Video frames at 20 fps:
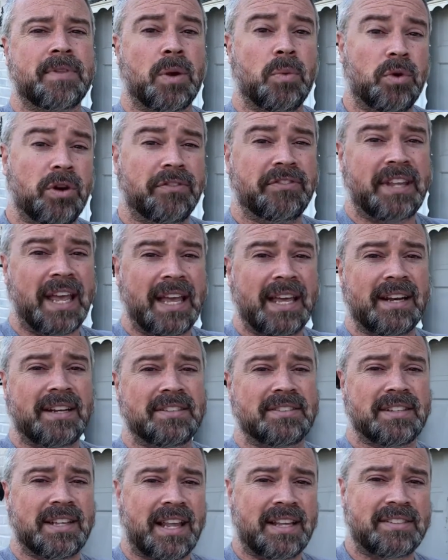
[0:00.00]
would have taken
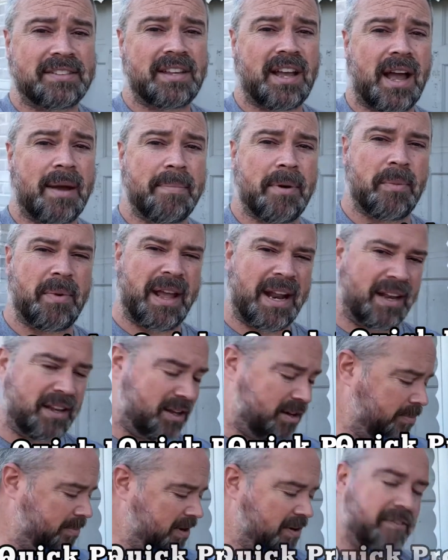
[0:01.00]
us less time, but we had a
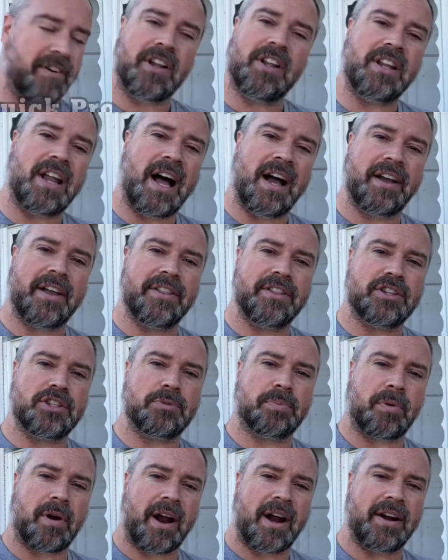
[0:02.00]
little bit of a clog in the
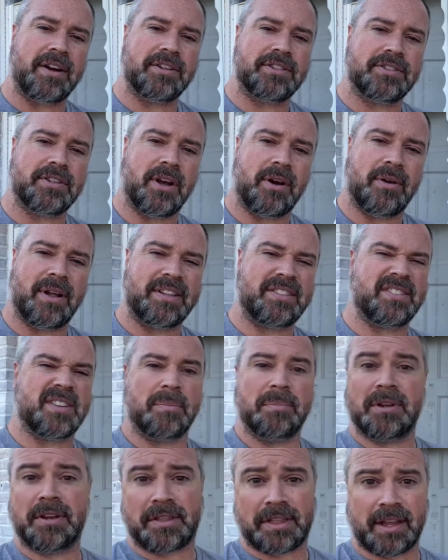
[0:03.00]
sprayer, so that's
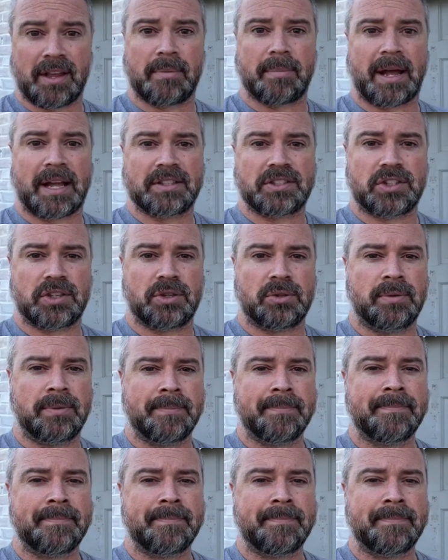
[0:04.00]
something to think about too.